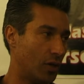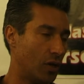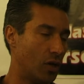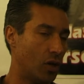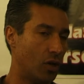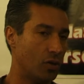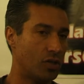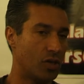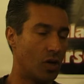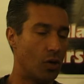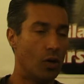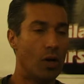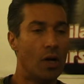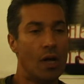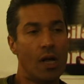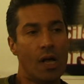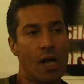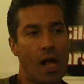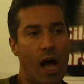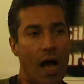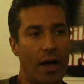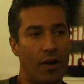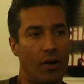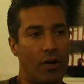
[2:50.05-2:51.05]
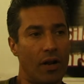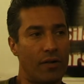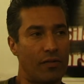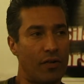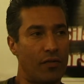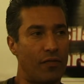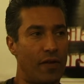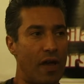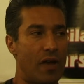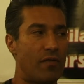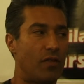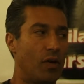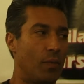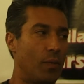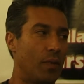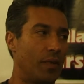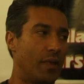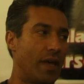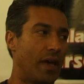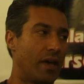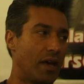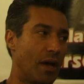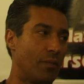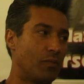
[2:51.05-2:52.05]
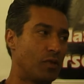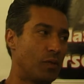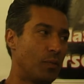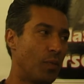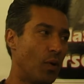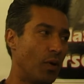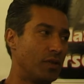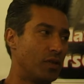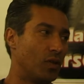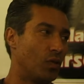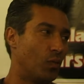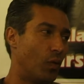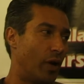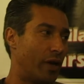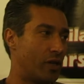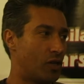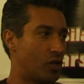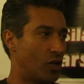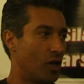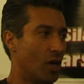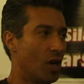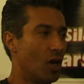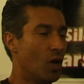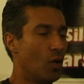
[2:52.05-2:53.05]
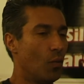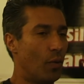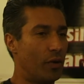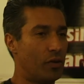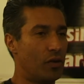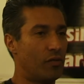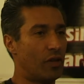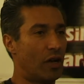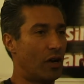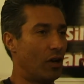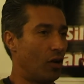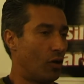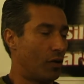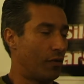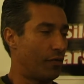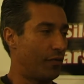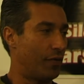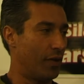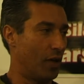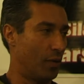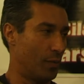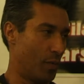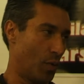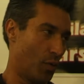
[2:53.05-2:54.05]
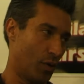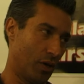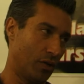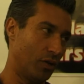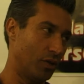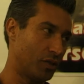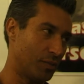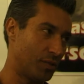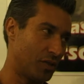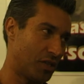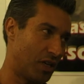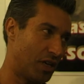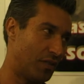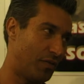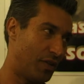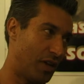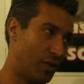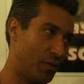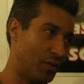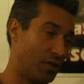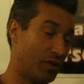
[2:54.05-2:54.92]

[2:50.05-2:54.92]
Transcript: You know, so I don't have a favourite, but there comes a point at which, when you've done a lot of film, you want to do some TV.